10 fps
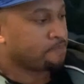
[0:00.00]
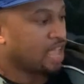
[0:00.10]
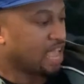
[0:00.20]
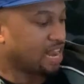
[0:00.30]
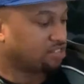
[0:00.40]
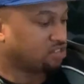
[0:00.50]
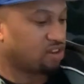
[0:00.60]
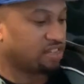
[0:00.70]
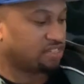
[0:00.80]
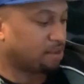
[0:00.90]
and I saw
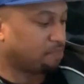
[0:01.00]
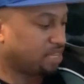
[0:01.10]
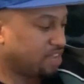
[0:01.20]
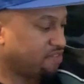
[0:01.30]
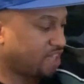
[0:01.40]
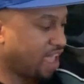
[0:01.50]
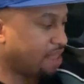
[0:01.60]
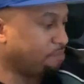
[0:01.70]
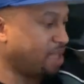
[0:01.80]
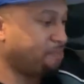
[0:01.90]
this, I believe,
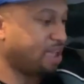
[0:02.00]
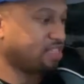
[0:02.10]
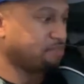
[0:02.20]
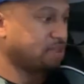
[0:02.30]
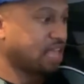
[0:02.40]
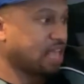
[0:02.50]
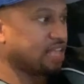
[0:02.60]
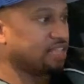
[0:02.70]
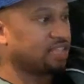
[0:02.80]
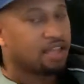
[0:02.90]
at Bed Bath &
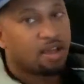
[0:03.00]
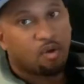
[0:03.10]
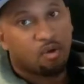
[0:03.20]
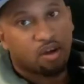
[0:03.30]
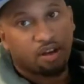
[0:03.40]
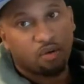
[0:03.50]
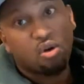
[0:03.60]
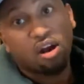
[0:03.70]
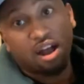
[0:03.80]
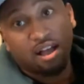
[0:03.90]
Beyond
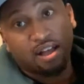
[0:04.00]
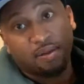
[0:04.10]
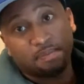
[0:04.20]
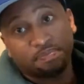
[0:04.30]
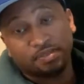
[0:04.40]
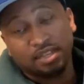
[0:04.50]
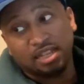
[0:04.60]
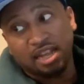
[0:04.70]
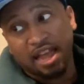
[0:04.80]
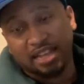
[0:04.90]
or
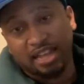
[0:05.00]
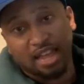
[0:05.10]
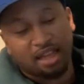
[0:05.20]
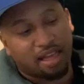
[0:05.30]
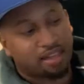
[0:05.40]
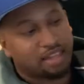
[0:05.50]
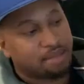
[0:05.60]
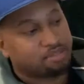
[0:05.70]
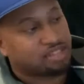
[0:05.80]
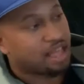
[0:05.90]
at
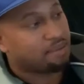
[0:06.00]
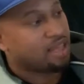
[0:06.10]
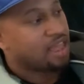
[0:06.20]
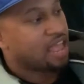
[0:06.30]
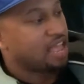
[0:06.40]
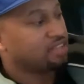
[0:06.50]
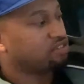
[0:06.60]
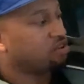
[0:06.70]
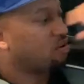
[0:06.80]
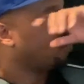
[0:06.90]
GameStop. And
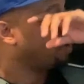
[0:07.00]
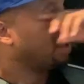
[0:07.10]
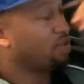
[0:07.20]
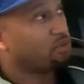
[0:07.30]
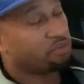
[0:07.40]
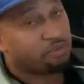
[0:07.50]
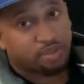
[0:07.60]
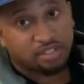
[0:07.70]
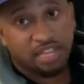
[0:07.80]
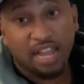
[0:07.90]
so,
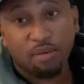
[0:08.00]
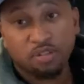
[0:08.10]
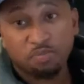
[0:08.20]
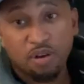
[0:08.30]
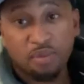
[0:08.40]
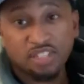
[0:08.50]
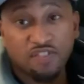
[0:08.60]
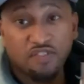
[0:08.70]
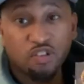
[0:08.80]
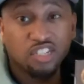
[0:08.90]
Sega was pretty much the
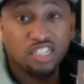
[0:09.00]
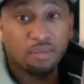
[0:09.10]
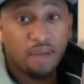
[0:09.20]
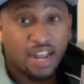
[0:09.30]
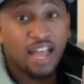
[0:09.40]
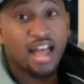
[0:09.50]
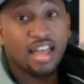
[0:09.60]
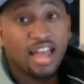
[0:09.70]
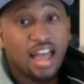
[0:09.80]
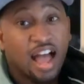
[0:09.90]
first system I
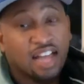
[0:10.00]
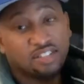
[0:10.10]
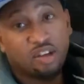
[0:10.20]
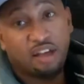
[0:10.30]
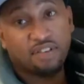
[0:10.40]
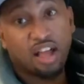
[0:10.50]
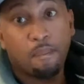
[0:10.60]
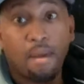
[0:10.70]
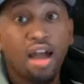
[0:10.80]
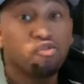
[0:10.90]
got. I still have a couple
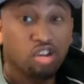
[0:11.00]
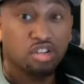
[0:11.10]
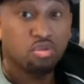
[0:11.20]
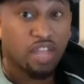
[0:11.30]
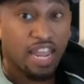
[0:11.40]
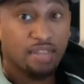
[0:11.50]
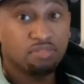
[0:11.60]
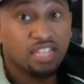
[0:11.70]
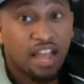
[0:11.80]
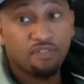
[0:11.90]
of my original
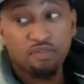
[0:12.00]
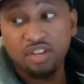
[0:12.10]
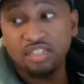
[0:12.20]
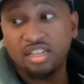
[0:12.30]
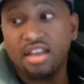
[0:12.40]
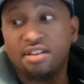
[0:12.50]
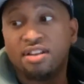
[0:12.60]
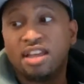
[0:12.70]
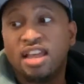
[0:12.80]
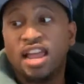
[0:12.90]
games, not for
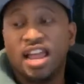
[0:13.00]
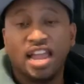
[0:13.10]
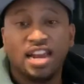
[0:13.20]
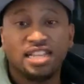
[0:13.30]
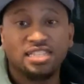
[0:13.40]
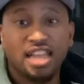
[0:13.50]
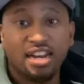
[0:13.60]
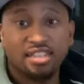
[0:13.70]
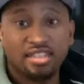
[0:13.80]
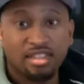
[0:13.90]
resale, and I
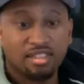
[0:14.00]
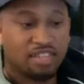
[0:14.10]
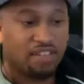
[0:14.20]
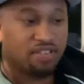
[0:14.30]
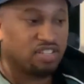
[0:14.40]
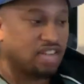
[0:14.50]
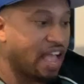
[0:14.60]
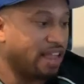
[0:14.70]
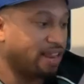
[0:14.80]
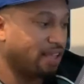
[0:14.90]
decided to give it a
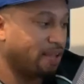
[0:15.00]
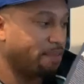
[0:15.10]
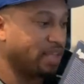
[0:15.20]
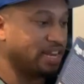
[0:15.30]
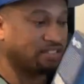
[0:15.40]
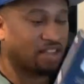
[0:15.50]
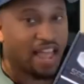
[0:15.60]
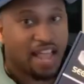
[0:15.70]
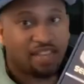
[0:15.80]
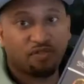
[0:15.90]
shot. And so I
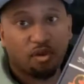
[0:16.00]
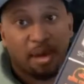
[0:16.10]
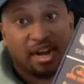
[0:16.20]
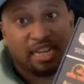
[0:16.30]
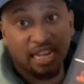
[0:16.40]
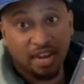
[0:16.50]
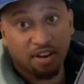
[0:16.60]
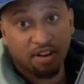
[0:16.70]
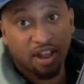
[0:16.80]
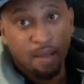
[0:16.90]
had this for about a
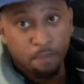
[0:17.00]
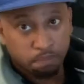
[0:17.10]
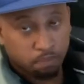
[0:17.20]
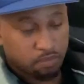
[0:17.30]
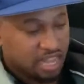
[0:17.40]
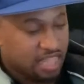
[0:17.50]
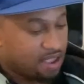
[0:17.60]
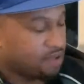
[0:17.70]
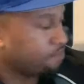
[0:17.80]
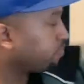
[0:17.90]
year, and then